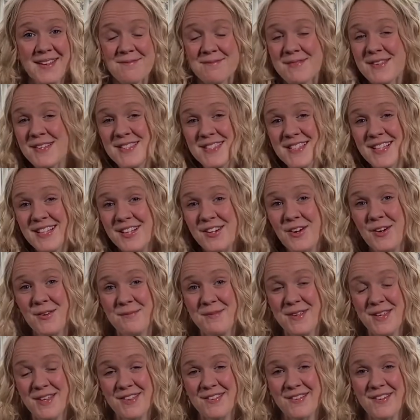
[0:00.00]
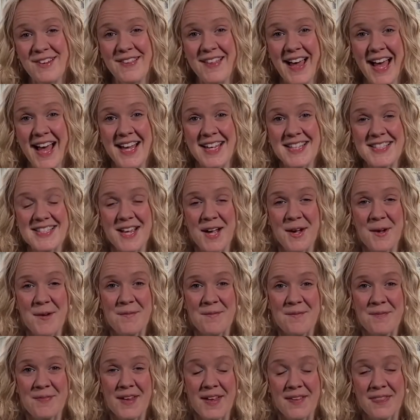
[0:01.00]
Music got me through that,
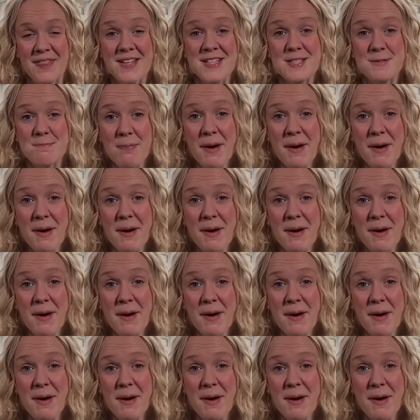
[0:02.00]
and that's